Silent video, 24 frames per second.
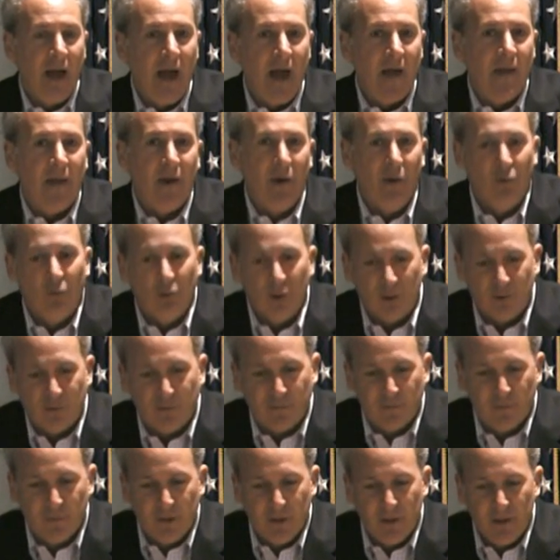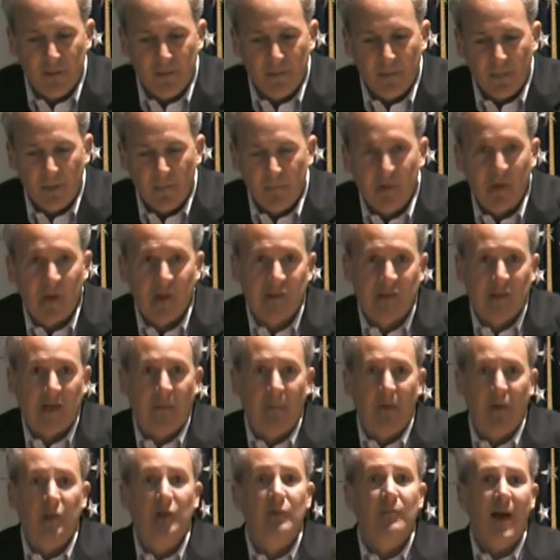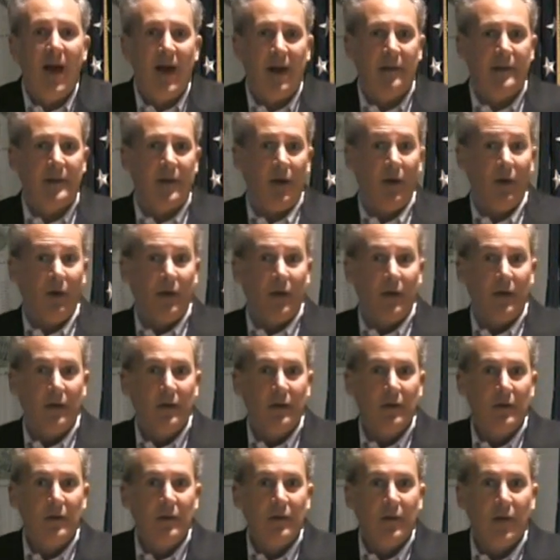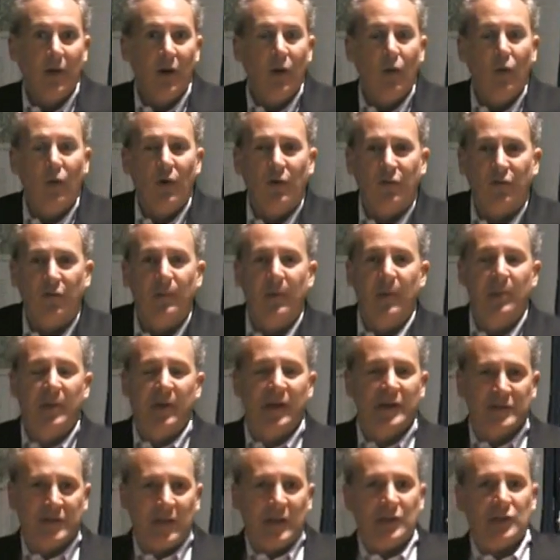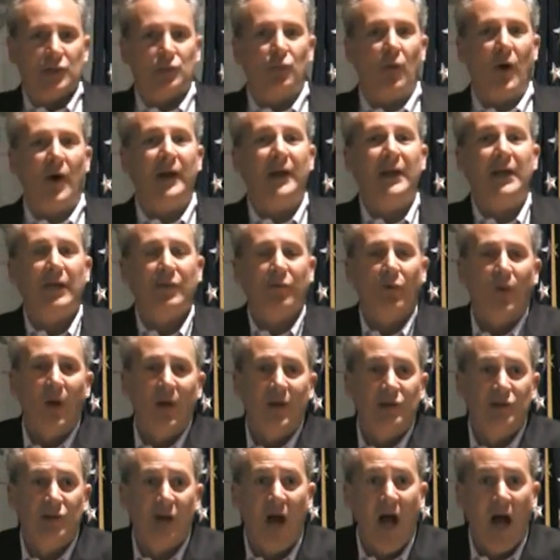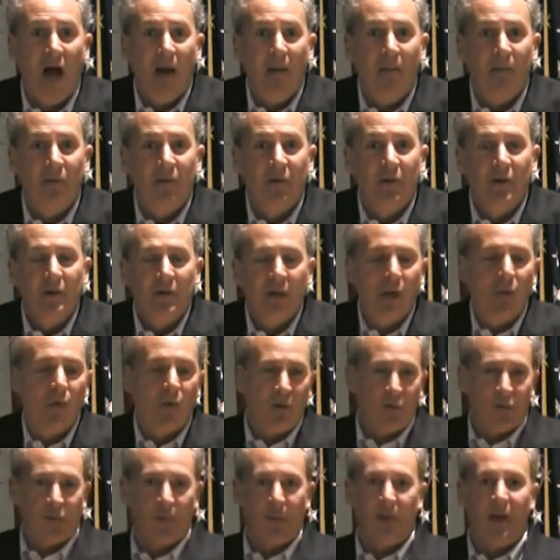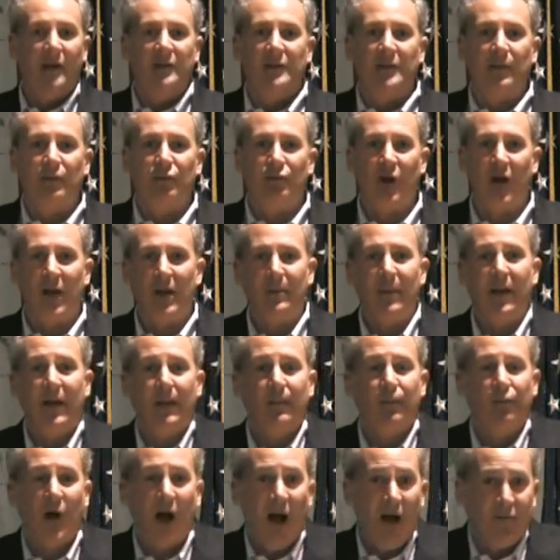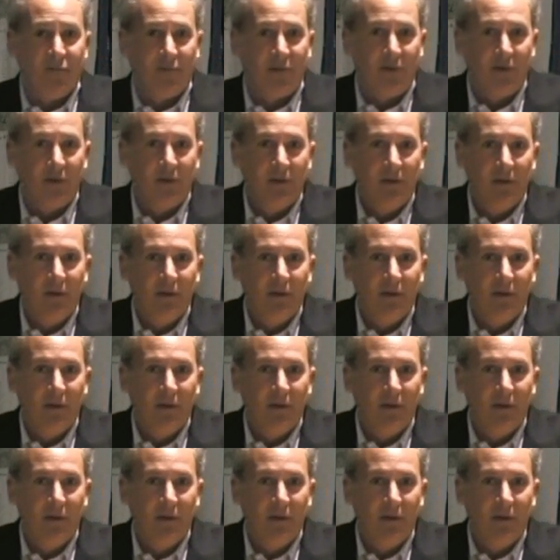And they don't work for me because I'm a humanitarian. They don't work for me because I just want to give away jobs. They work for me because I'm trying to make a profit.